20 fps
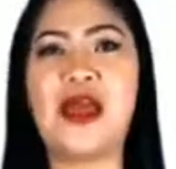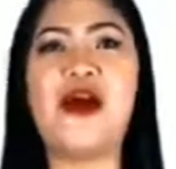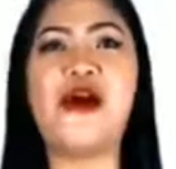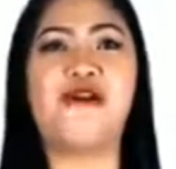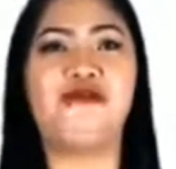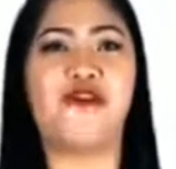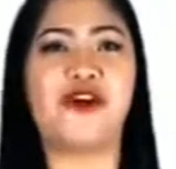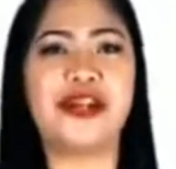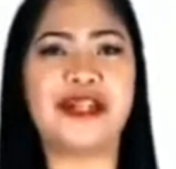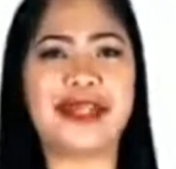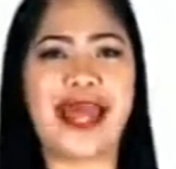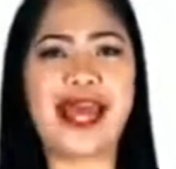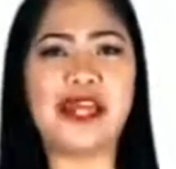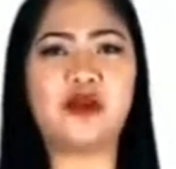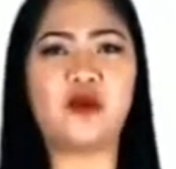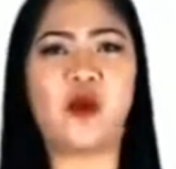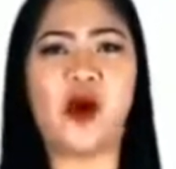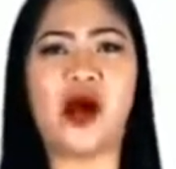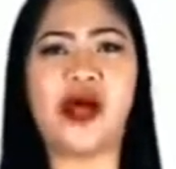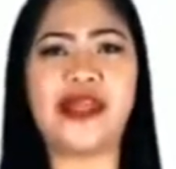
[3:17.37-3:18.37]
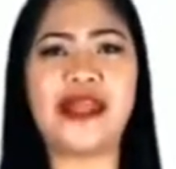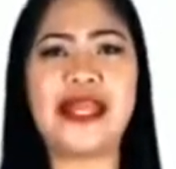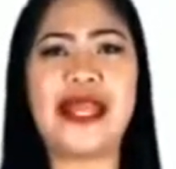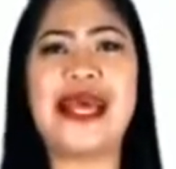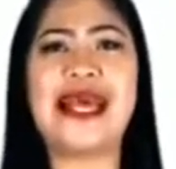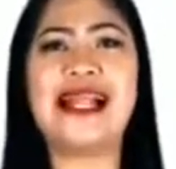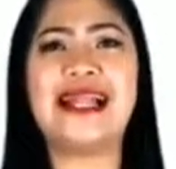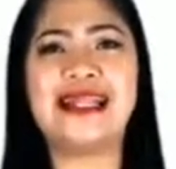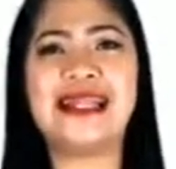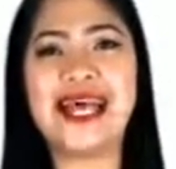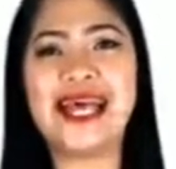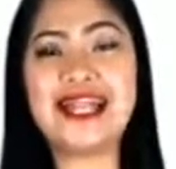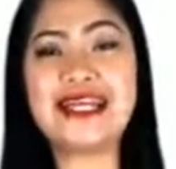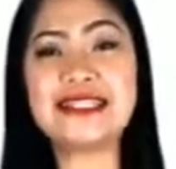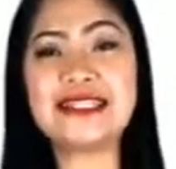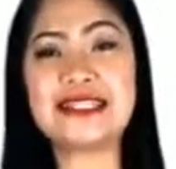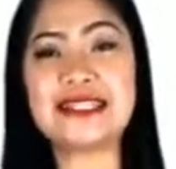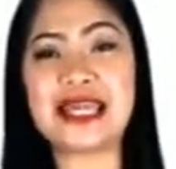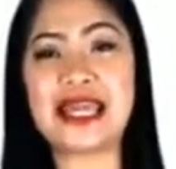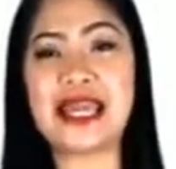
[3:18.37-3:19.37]
For that one, let us
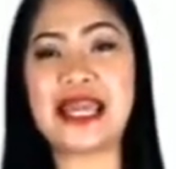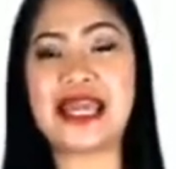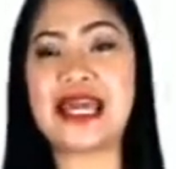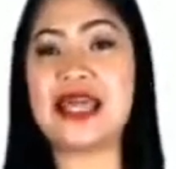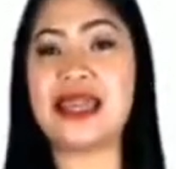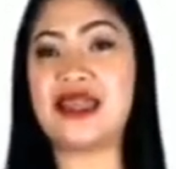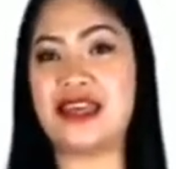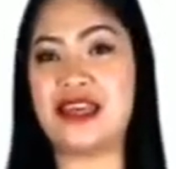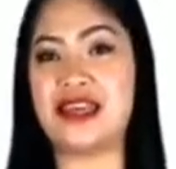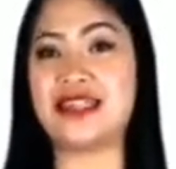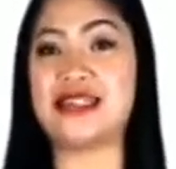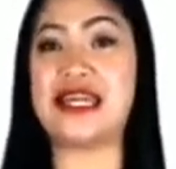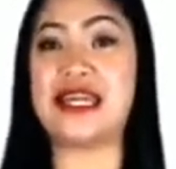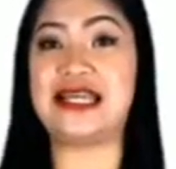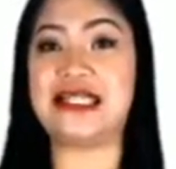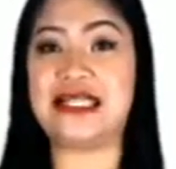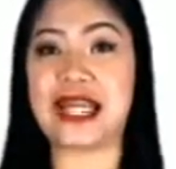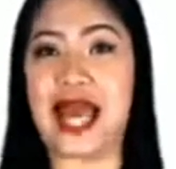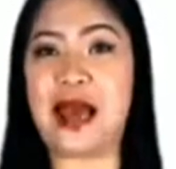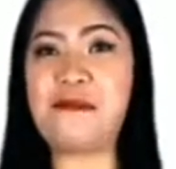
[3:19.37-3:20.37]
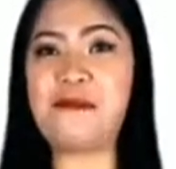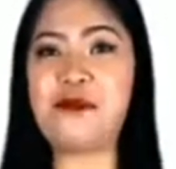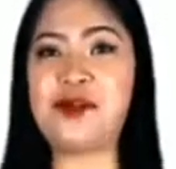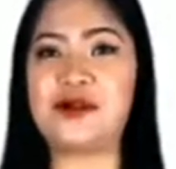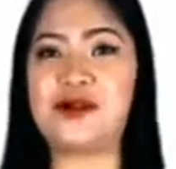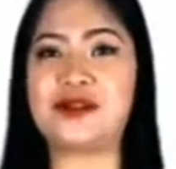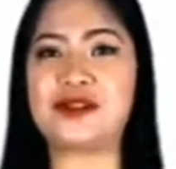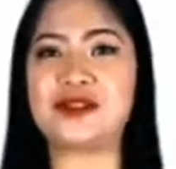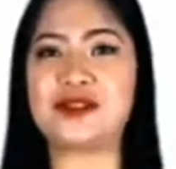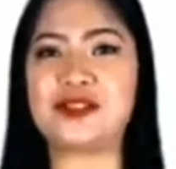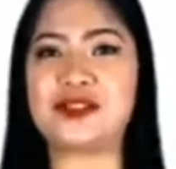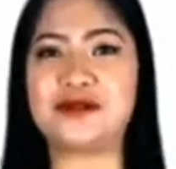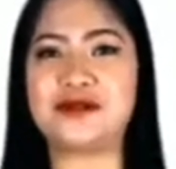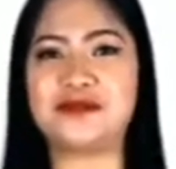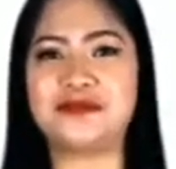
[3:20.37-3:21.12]
see these examples.